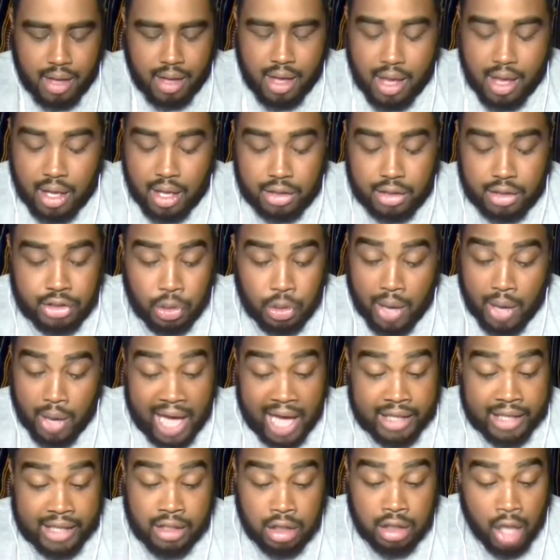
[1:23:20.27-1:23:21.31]
Dude, I
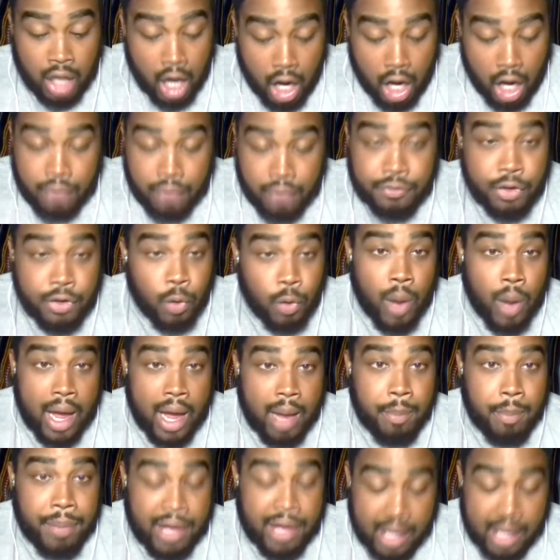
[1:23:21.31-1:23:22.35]
love the way
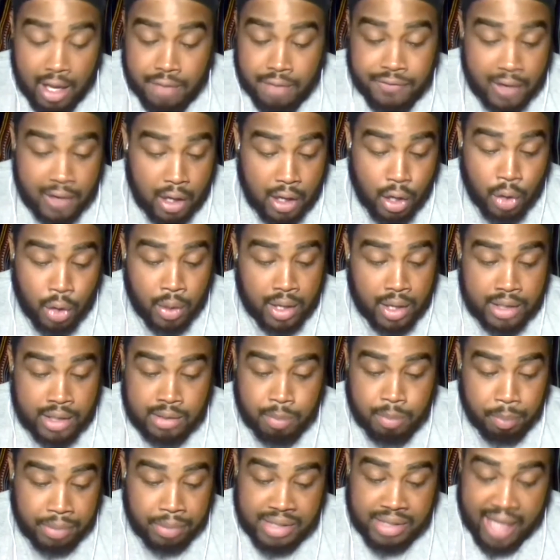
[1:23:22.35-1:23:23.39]
PFL is
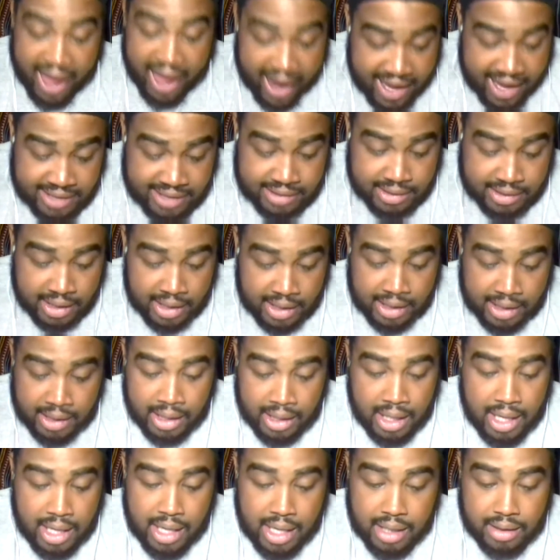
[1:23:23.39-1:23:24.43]
blasting
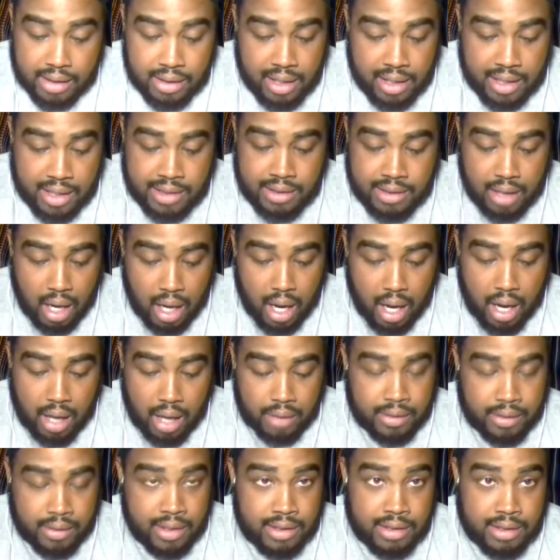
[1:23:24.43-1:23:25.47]
this
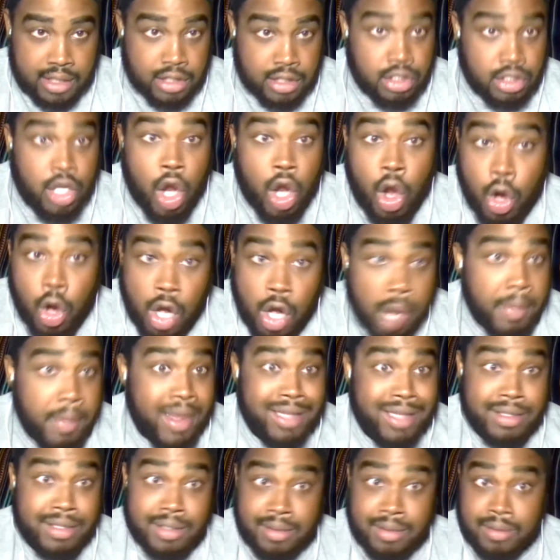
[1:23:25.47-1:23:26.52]
tournaments,
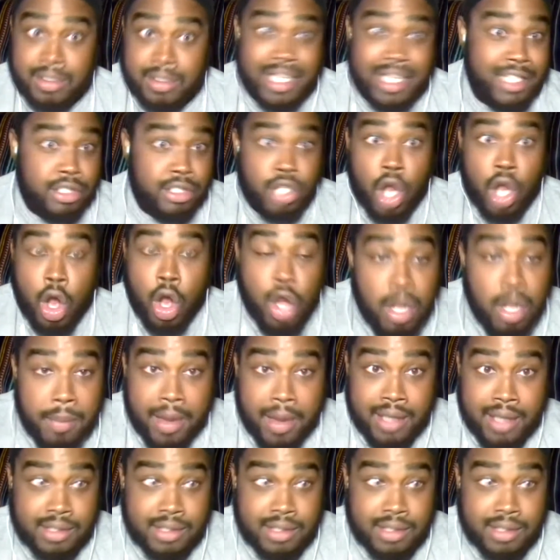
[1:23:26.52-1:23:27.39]
these tournaments.